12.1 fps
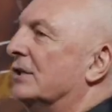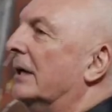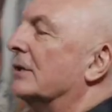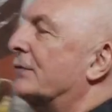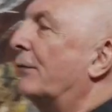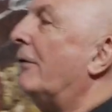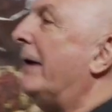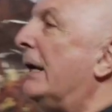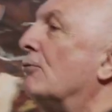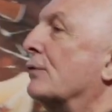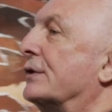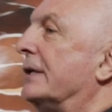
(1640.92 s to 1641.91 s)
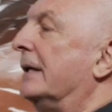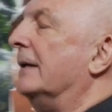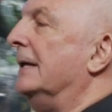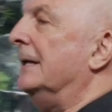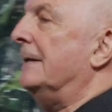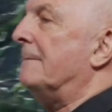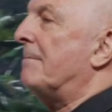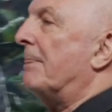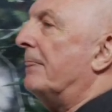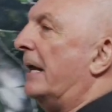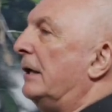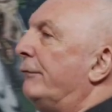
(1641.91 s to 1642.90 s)
Do you know, it's very interesting
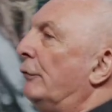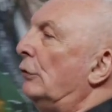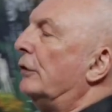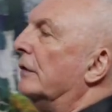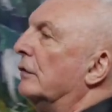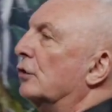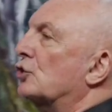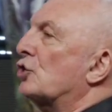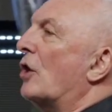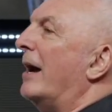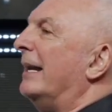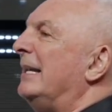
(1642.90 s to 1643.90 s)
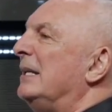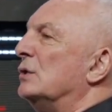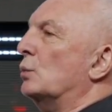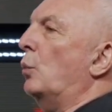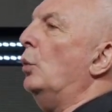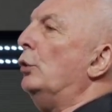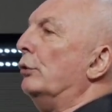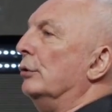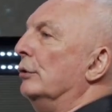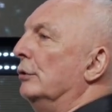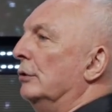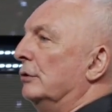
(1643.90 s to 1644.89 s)
that if you look at the Chinese
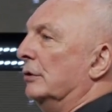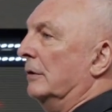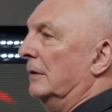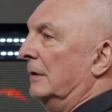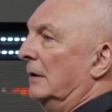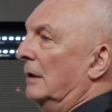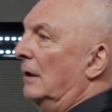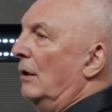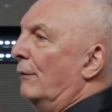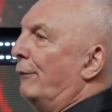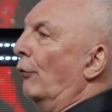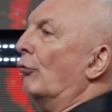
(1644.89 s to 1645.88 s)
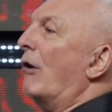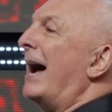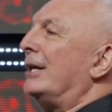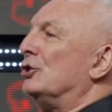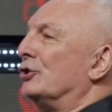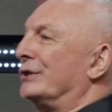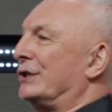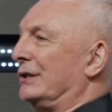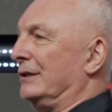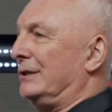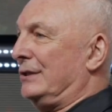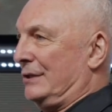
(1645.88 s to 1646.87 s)
word for
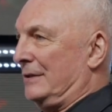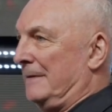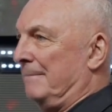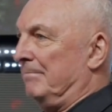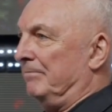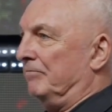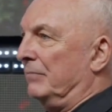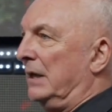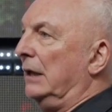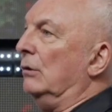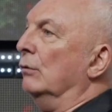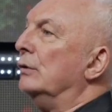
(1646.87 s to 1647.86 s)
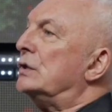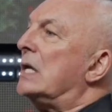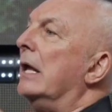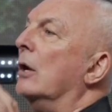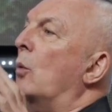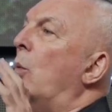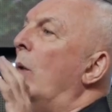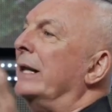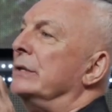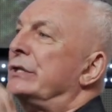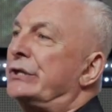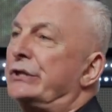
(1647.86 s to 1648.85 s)
righteousness, it looks like one